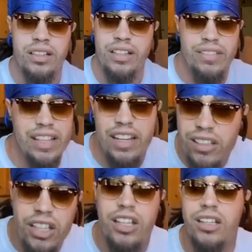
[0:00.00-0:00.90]
You can get a
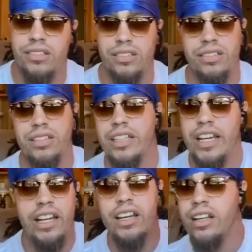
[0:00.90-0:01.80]
look.
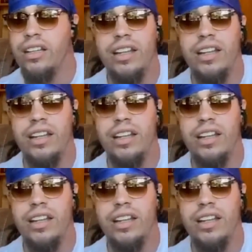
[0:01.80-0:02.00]
get a